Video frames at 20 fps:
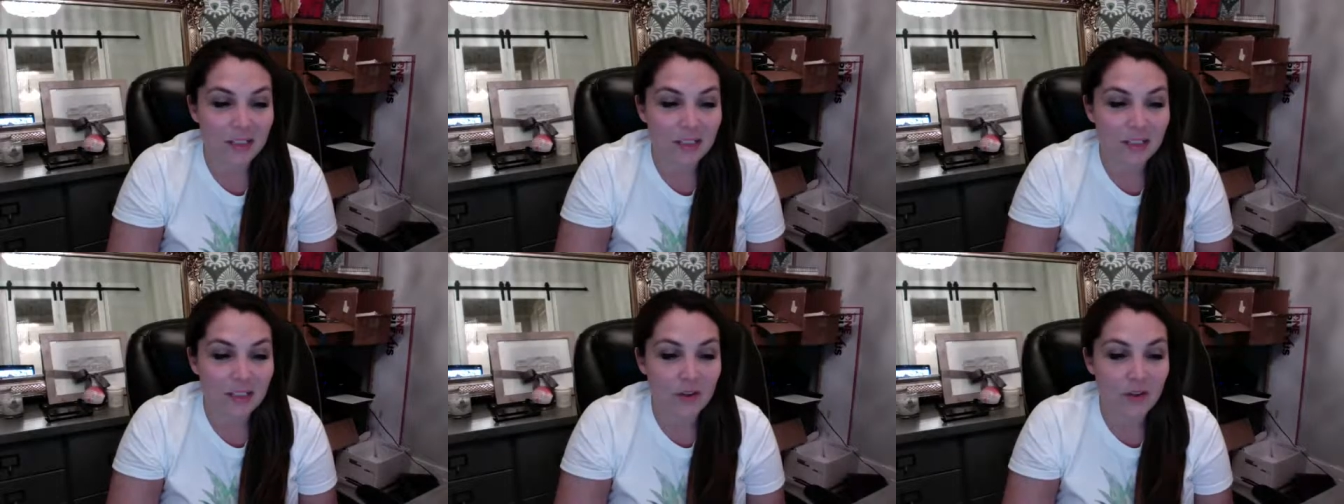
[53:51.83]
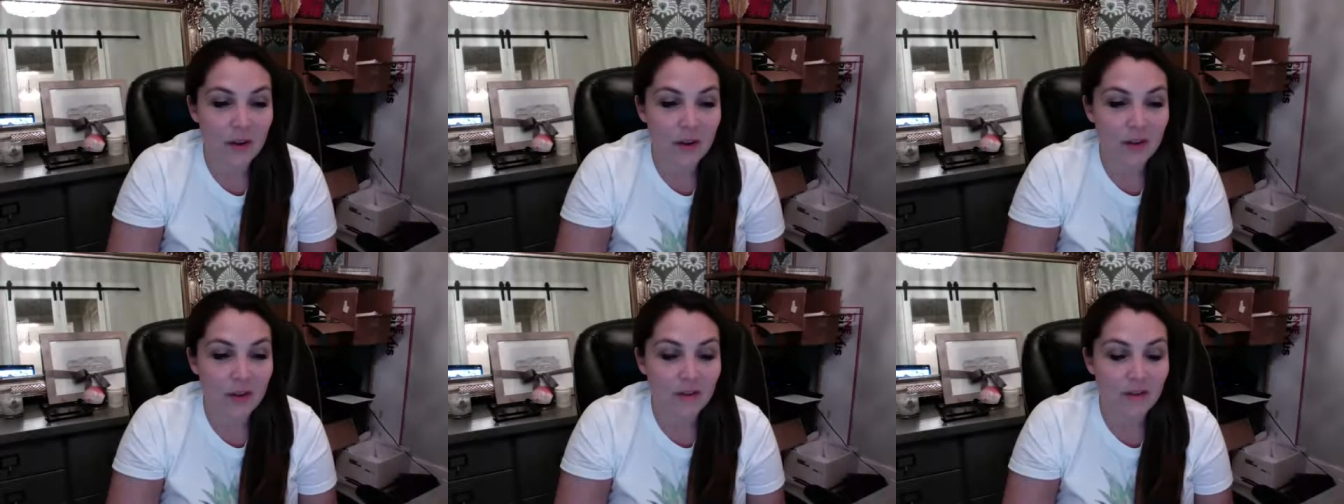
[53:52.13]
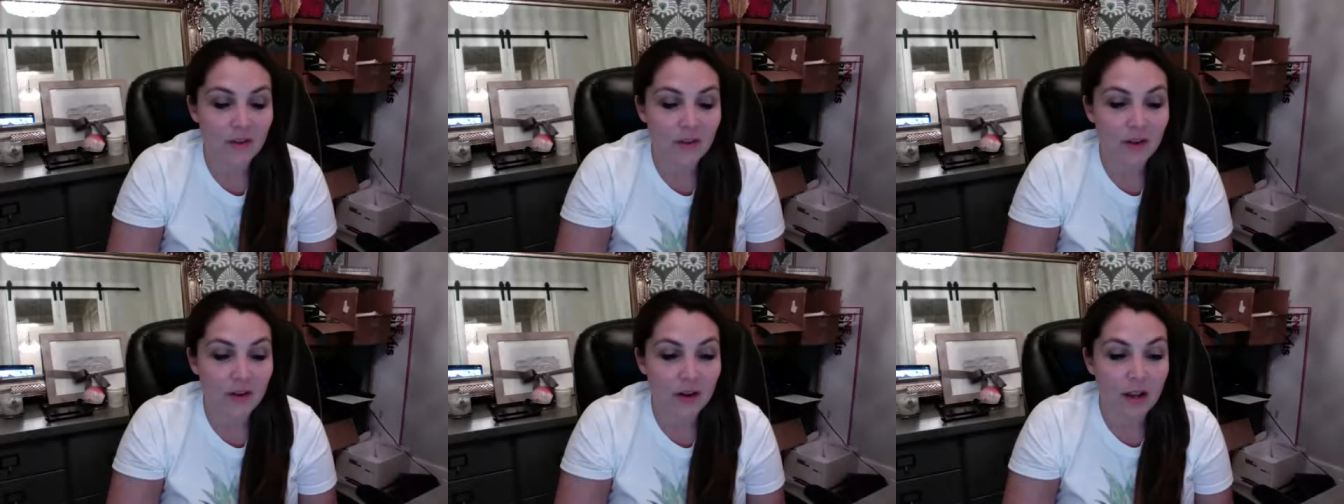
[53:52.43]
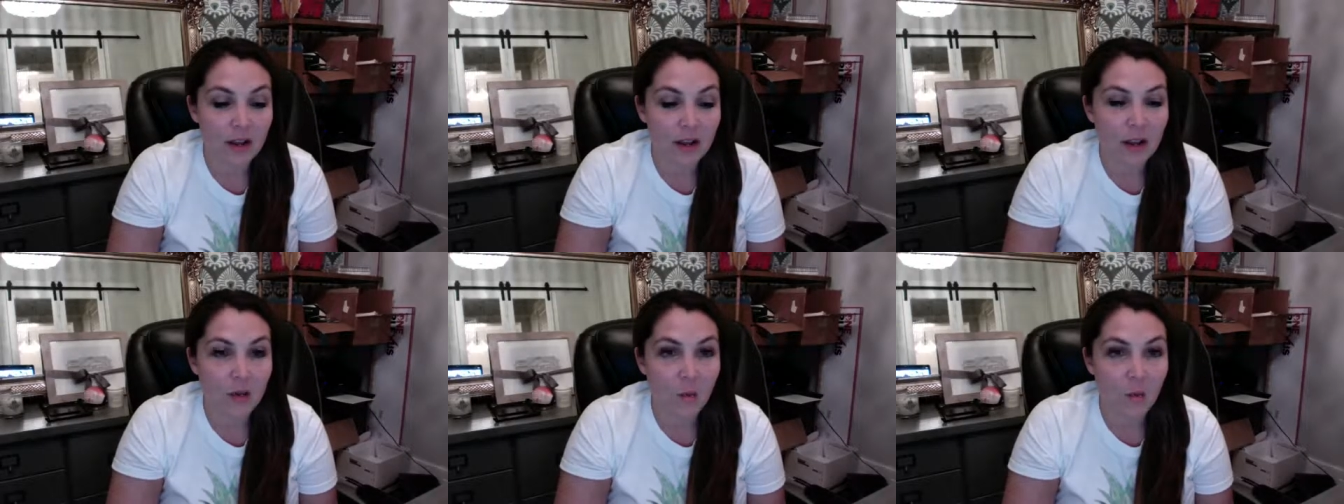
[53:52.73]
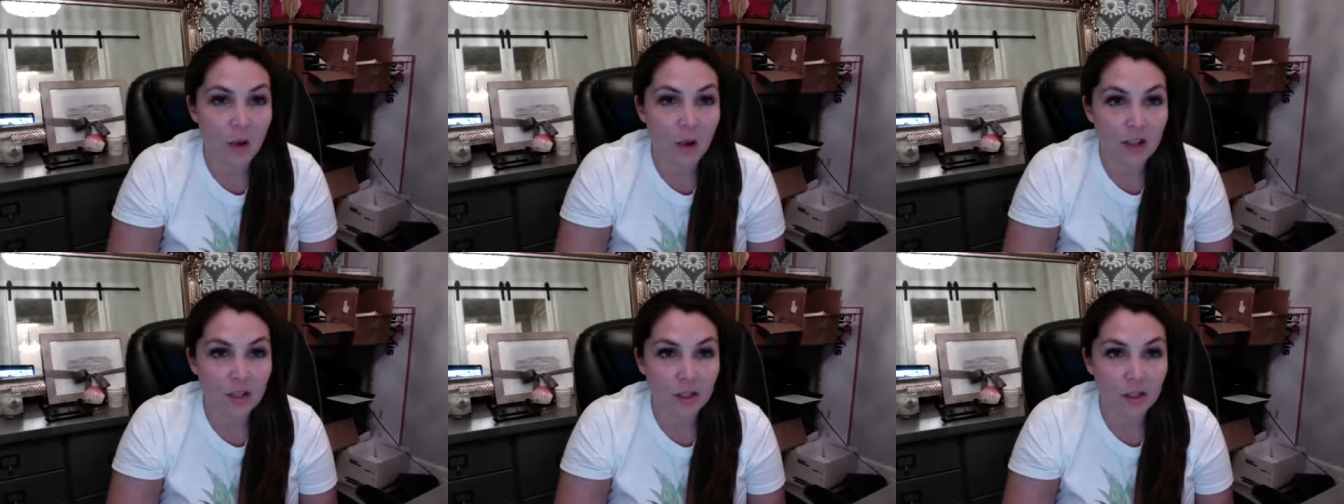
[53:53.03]
if you ever
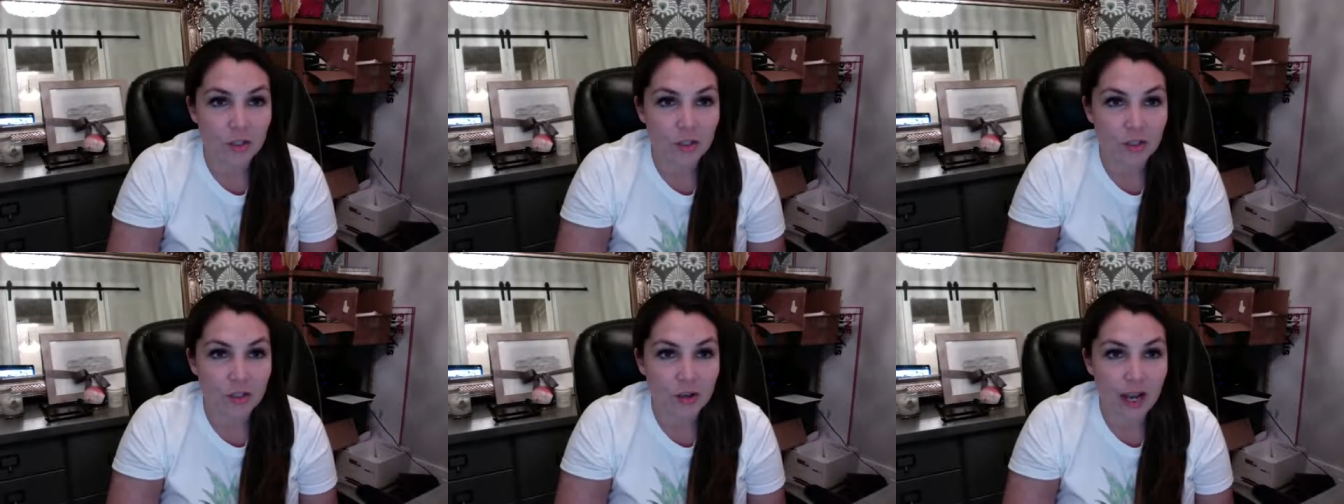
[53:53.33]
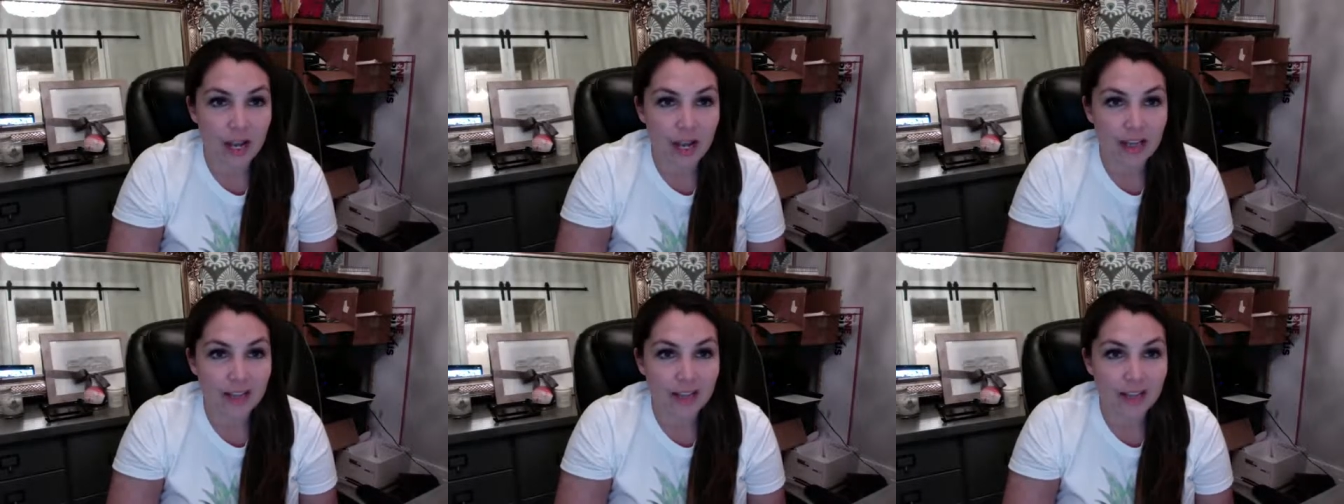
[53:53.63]
watch her train,